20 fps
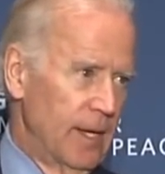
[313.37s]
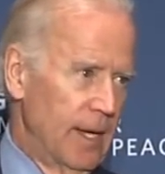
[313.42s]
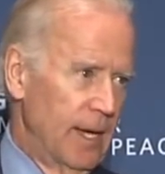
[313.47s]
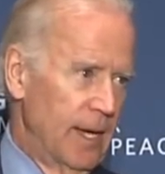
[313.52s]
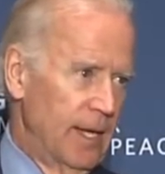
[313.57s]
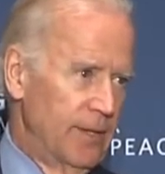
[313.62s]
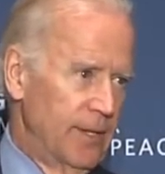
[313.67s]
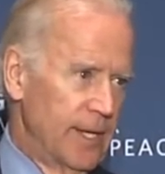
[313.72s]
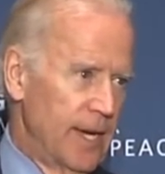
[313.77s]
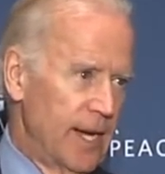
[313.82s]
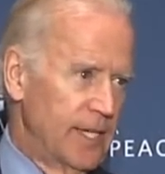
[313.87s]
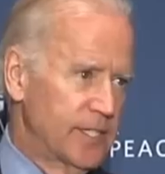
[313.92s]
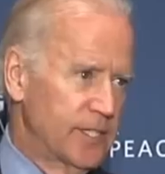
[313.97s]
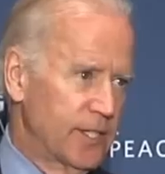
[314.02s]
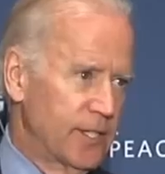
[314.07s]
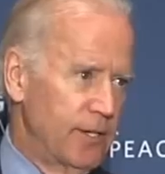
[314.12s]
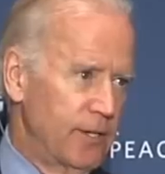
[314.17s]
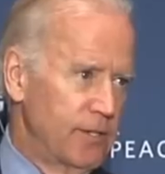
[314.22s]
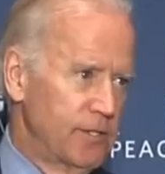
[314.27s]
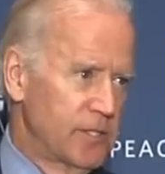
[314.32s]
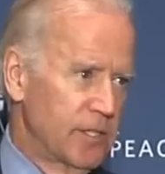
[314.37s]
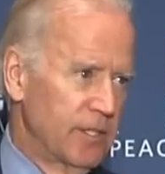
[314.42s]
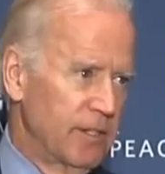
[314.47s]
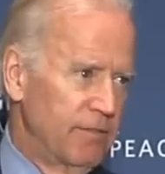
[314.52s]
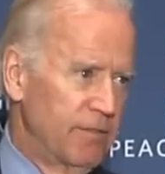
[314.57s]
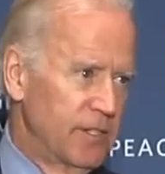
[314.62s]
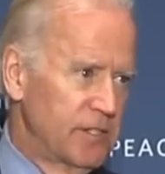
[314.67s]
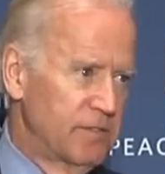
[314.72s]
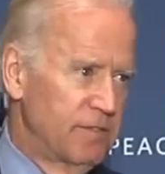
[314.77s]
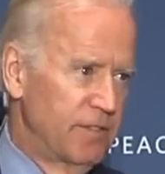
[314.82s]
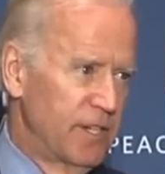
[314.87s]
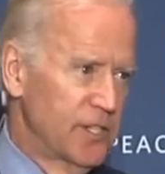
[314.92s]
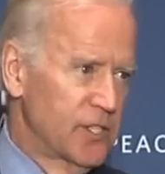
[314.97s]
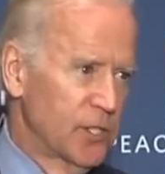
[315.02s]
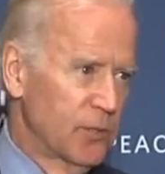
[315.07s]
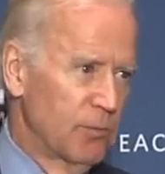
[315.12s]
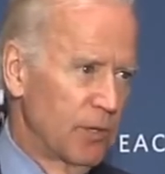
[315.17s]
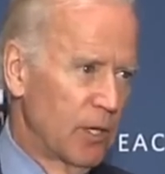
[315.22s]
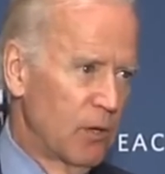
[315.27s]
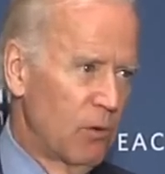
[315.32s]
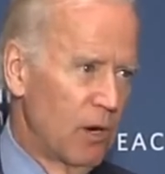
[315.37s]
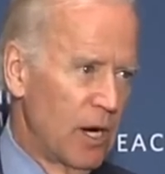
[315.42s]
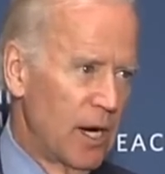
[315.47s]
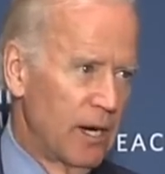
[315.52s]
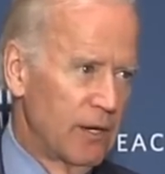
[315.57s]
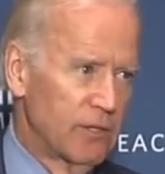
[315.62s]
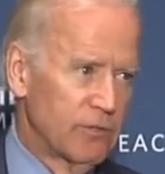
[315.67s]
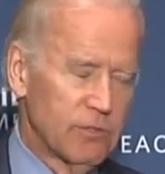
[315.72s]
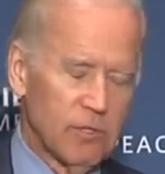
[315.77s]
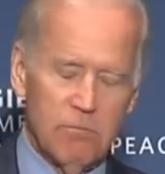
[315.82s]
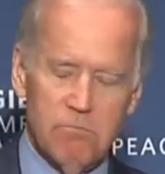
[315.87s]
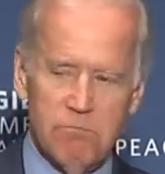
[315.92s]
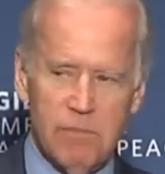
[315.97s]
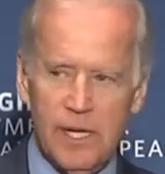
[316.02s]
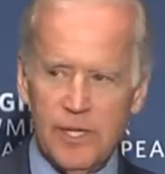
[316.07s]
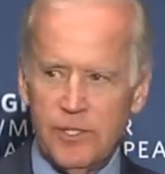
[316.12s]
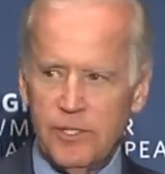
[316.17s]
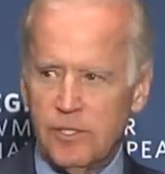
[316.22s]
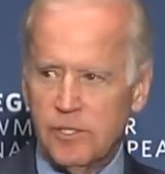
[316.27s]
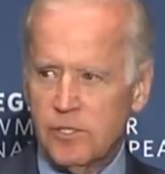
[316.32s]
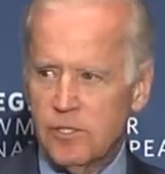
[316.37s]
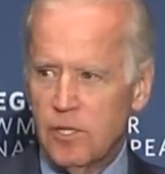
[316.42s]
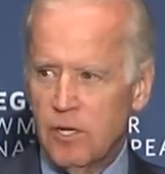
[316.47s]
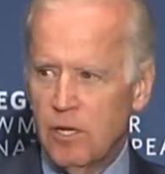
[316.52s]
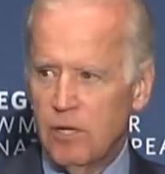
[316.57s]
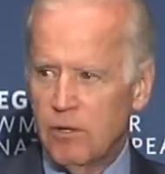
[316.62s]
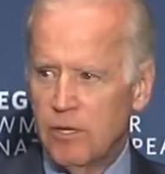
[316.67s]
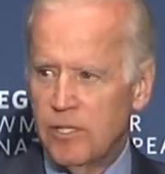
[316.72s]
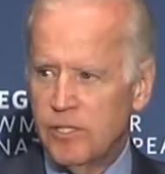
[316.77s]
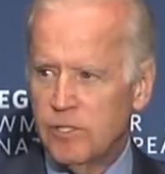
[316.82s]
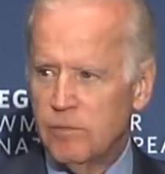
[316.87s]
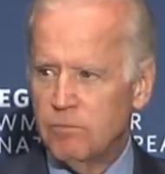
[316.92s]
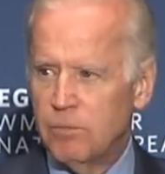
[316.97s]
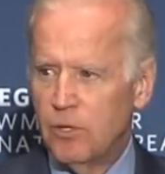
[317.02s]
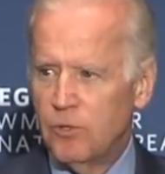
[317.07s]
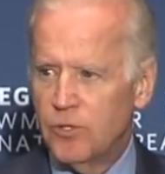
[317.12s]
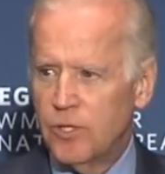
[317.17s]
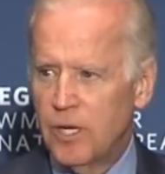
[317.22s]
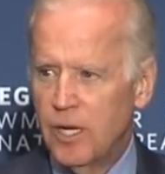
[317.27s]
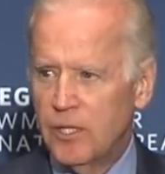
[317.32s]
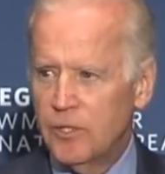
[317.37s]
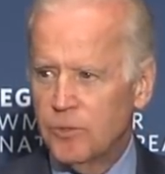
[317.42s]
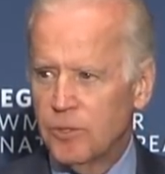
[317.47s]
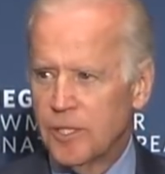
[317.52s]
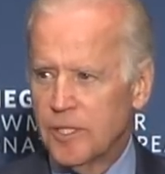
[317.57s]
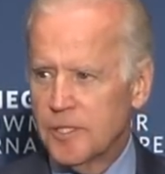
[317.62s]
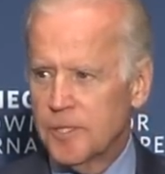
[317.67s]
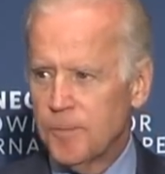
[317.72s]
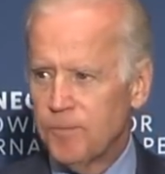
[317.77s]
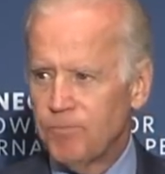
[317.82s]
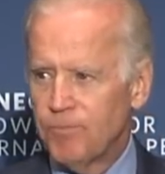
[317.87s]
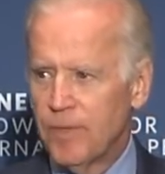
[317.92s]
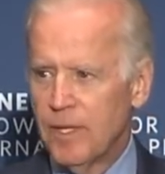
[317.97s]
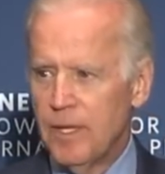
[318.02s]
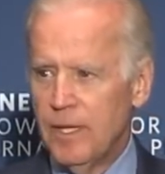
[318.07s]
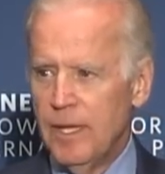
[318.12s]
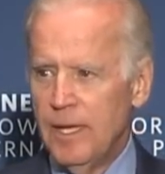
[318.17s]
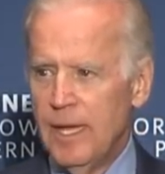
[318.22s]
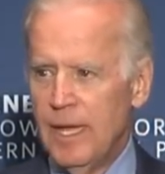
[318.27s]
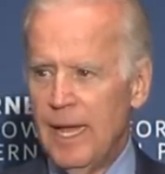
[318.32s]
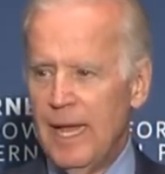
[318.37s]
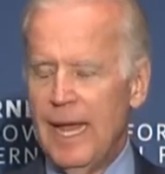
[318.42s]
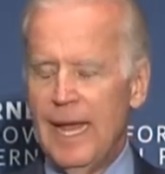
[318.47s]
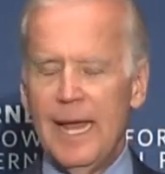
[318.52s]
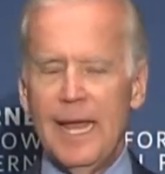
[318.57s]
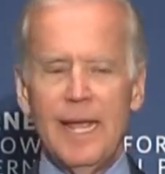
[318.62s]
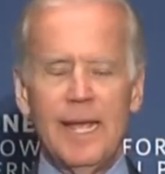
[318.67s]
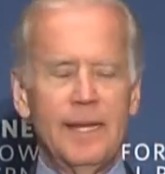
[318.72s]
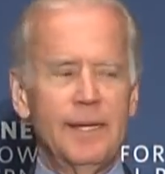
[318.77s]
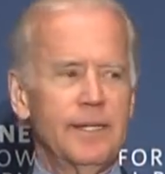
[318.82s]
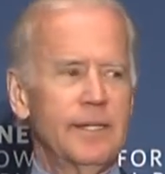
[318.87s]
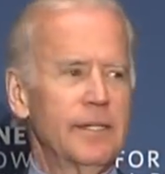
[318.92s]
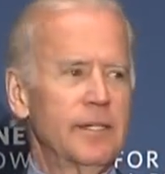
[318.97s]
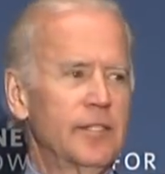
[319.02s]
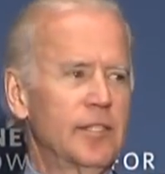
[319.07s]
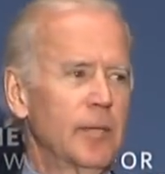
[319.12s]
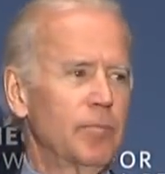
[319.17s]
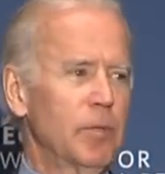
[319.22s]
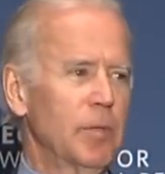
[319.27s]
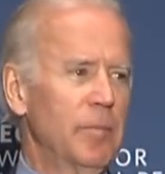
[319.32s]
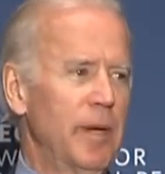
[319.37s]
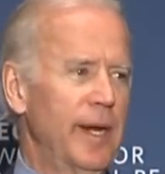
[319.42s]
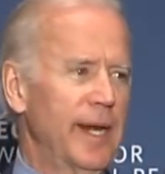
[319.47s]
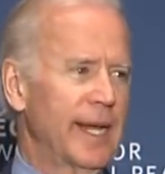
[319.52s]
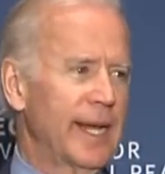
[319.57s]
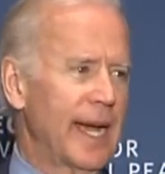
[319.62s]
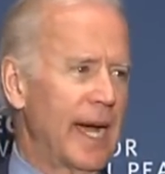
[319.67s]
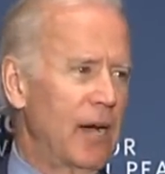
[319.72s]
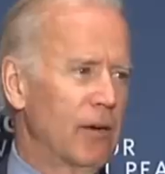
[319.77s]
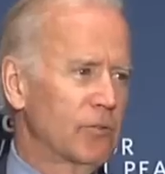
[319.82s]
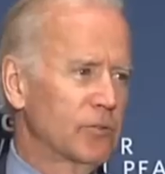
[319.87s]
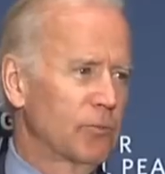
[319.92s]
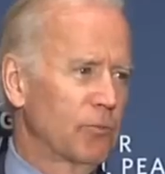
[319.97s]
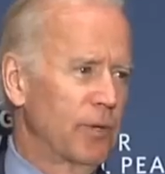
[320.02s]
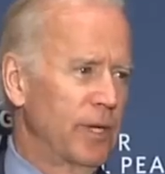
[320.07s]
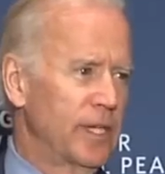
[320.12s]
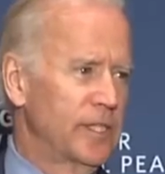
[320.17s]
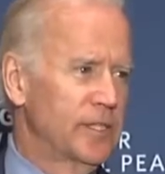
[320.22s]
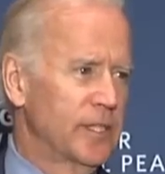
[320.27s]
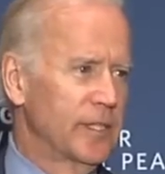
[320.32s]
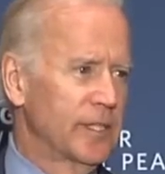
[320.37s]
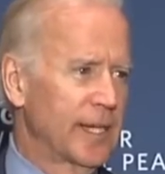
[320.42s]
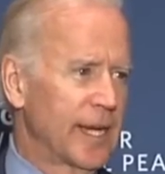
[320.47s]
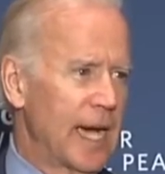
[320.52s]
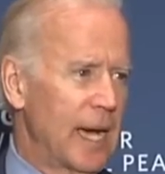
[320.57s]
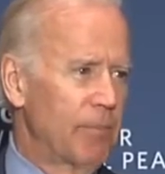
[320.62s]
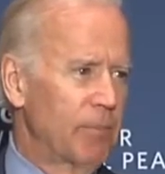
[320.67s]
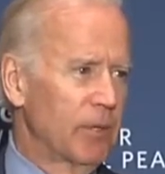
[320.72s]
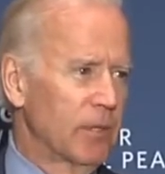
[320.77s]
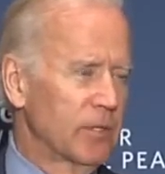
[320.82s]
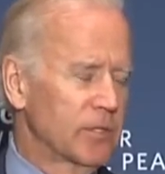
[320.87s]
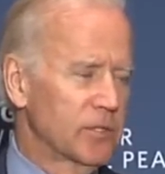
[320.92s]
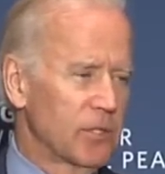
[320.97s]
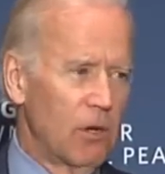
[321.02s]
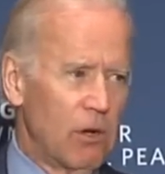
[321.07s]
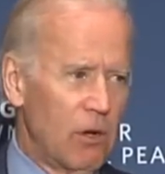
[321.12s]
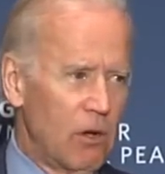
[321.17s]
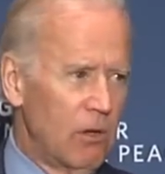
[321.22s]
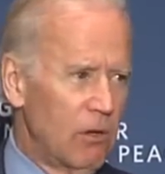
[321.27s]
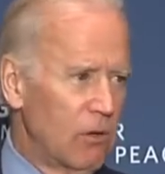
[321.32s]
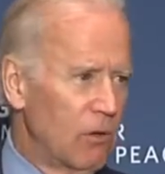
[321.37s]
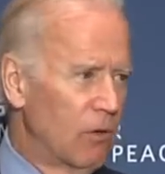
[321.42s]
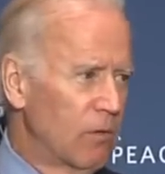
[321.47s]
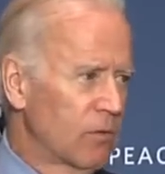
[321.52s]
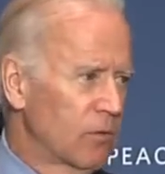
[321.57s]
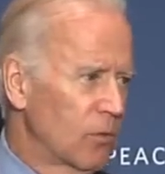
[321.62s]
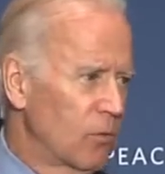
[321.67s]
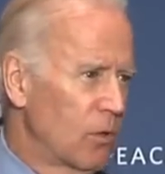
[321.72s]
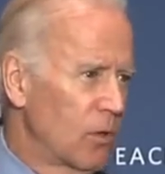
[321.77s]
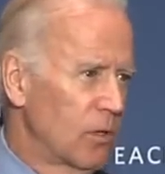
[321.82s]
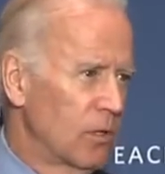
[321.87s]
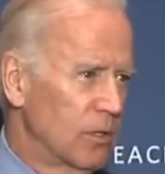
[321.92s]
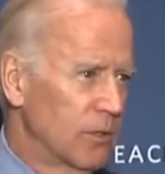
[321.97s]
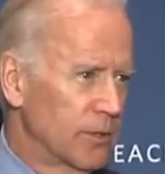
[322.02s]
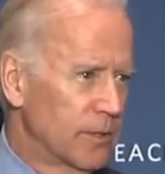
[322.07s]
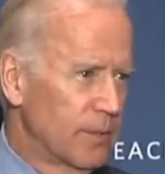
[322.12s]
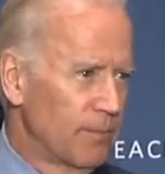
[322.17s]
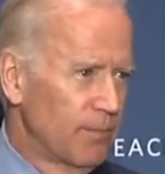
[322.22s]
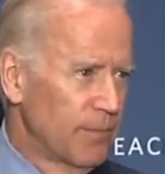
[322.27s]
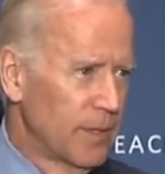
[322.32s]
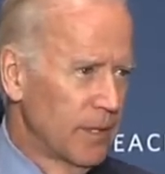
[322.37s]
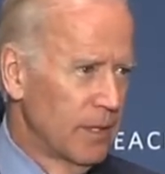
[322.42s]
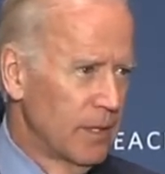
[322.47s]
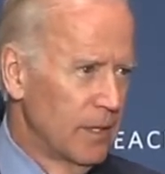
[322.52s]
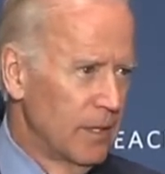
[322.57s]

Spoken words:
And the execution of this vision required tremendous courage in both countries and diplomatic outreach in capitals all over the world.